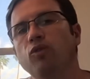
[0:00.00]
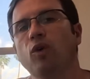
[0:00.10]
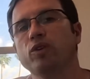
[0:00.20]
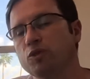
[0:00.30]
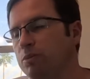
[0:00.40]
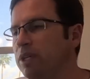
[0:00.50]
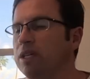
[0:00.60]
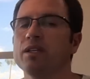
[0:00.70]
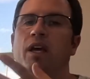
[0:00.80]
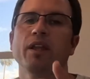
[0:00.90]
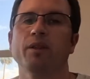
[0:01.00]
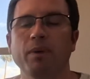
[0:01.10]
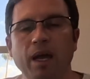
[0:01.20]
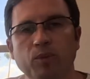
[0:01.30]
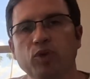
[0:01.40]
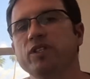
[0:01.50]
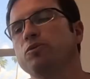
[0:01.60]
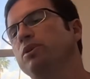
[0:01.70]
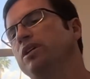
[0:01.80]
the overall speed, the memory